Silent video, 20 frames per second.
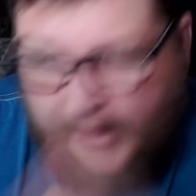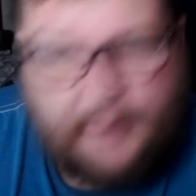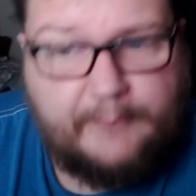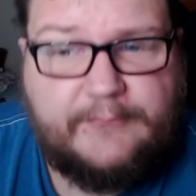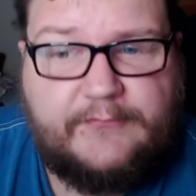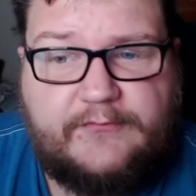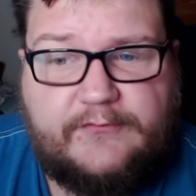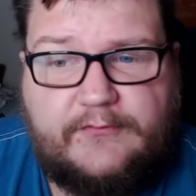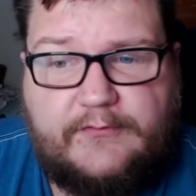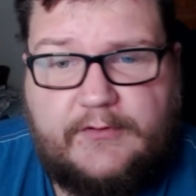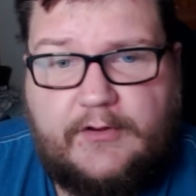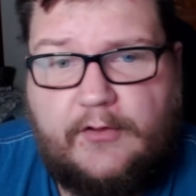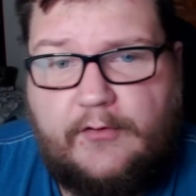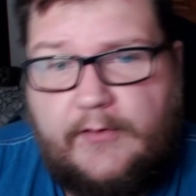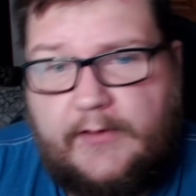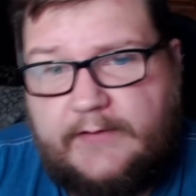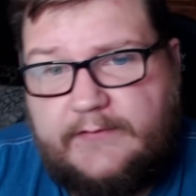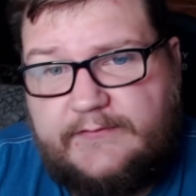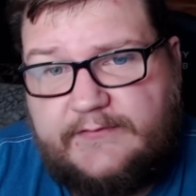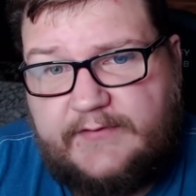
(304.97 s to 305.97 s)
I'm just going to go
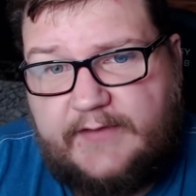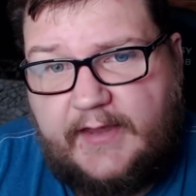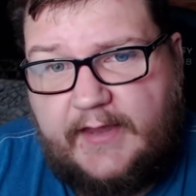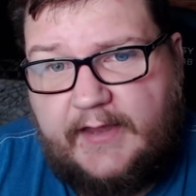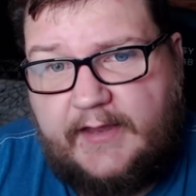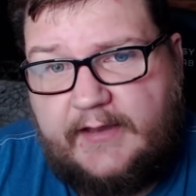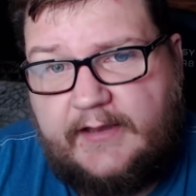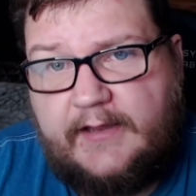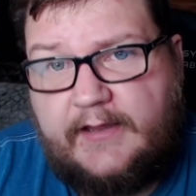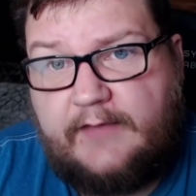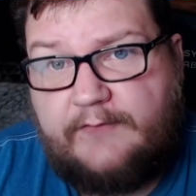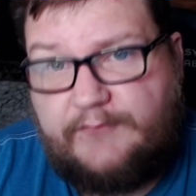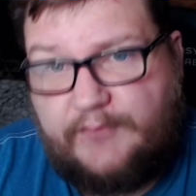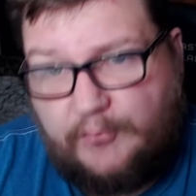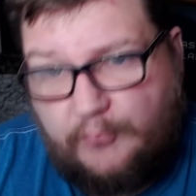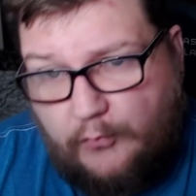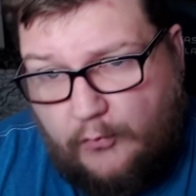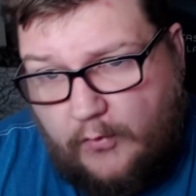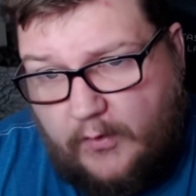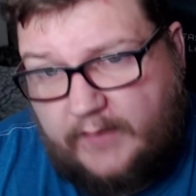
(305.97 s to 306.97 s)
ahead and say, if
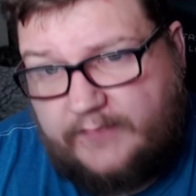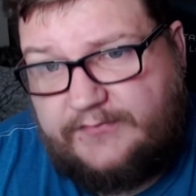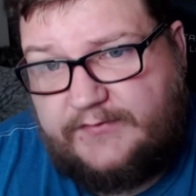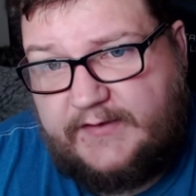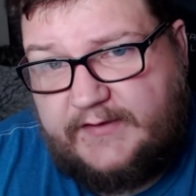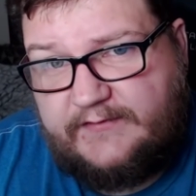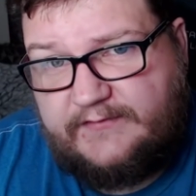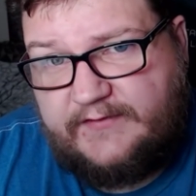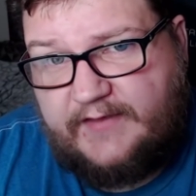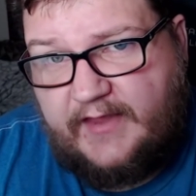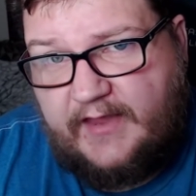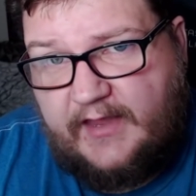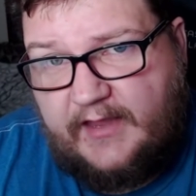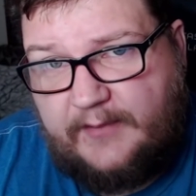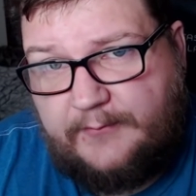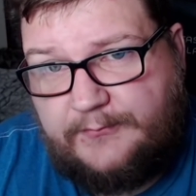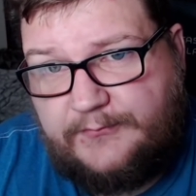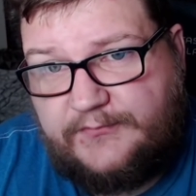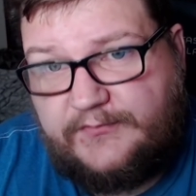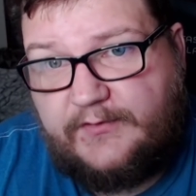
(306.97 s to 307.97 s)
you want these
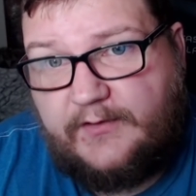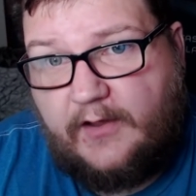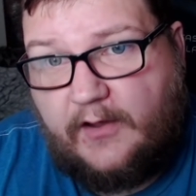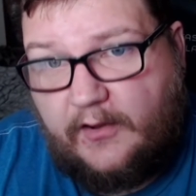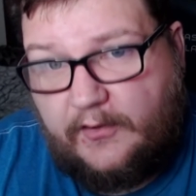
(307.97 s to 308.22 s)
games